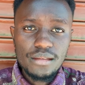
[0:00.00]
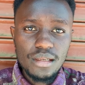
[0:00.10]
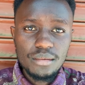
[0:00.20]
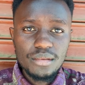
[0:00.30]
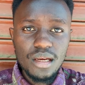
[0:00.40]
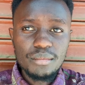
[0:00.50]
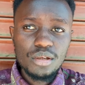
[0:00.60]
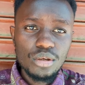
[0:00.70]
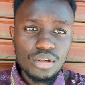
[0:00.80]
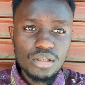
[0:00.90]
uh, yeah
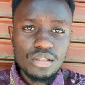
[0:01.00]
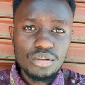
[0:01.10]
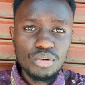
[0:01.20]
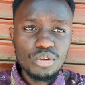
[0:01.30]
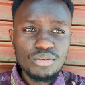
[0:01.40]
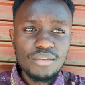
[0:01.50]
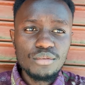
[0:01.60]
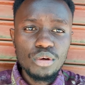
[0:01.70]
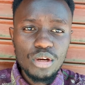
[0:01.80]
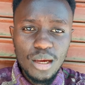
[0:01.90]
because we, we have
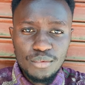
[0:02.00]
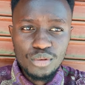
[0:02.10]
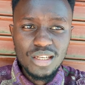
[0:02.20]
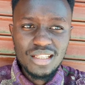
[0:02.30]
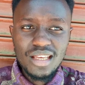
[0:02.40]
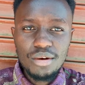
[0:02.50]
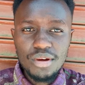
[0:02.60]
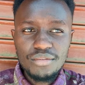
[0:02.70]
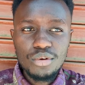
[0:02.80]
grown up together we have